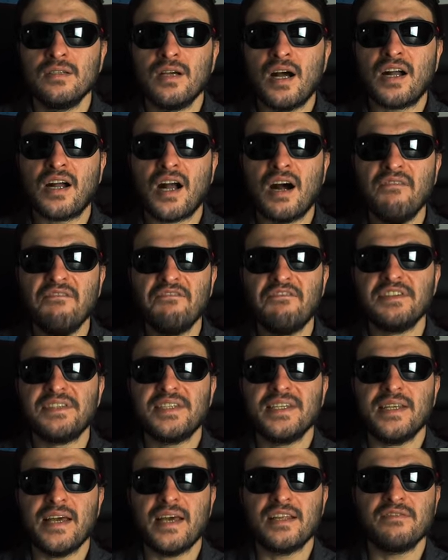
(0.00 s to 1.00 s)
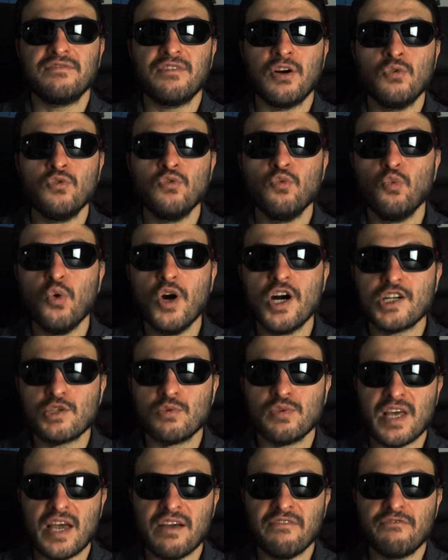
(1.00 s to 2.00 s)
a comforting headphone, works
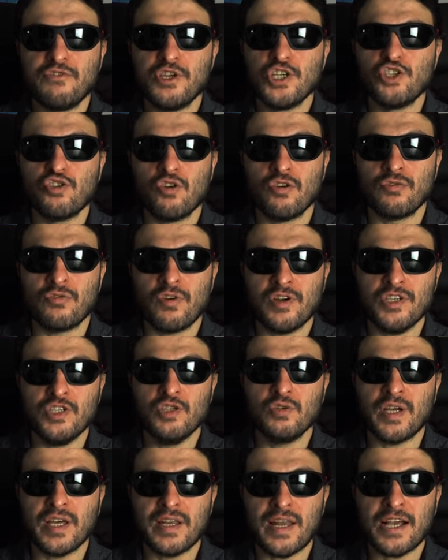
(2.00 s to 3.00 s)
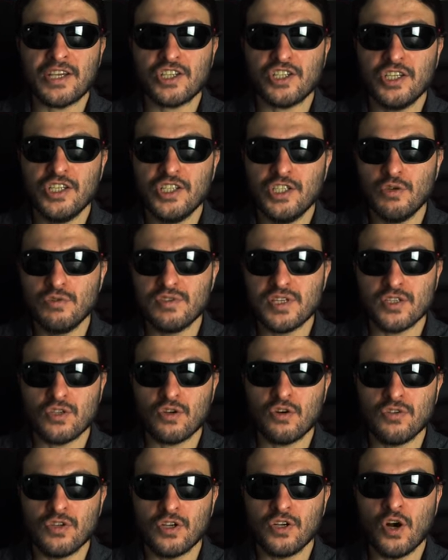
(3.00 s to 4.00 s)
with every genre. You can actually use it
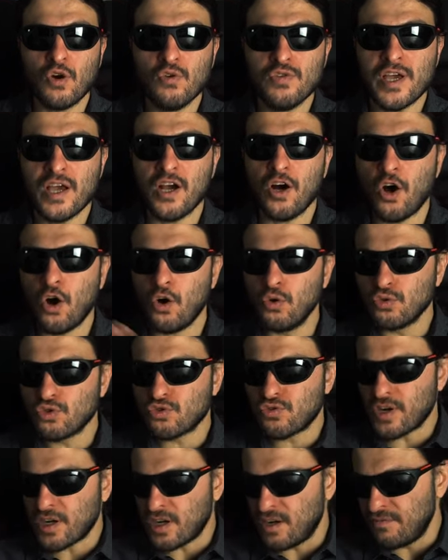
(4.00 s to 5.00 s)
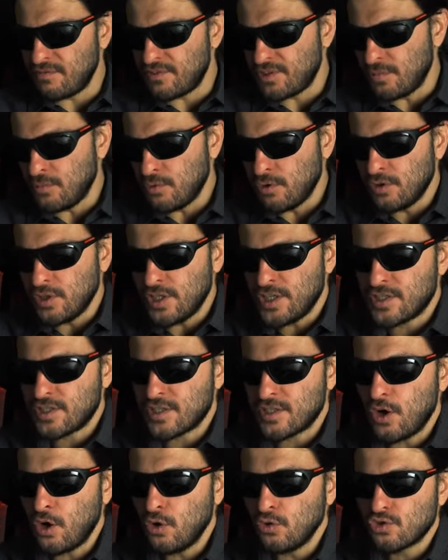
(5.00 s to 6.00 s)
on the go. They're ultra comfortable,
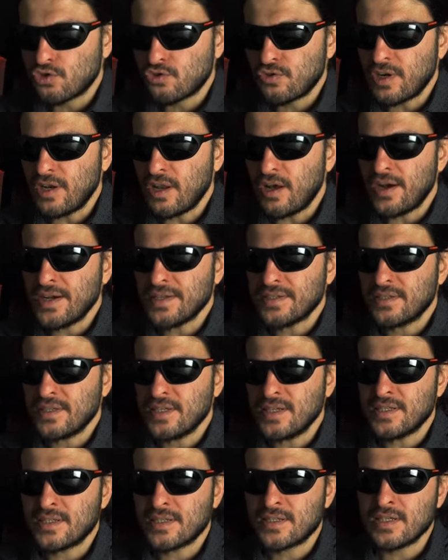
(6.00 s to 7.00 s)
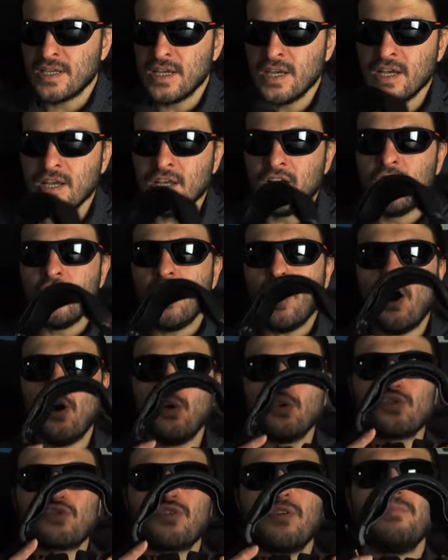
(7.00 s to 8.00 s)
it's ultra light, it's
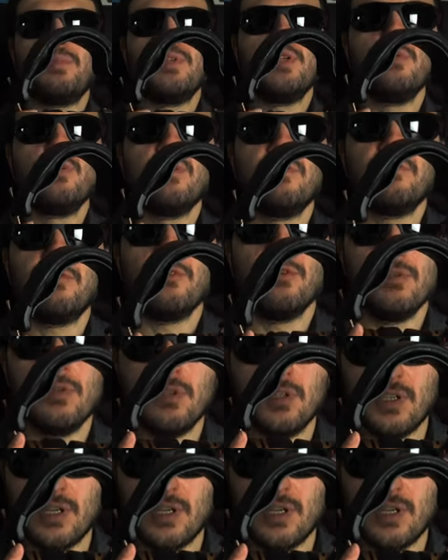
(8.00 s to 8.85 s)
ultra beautiful,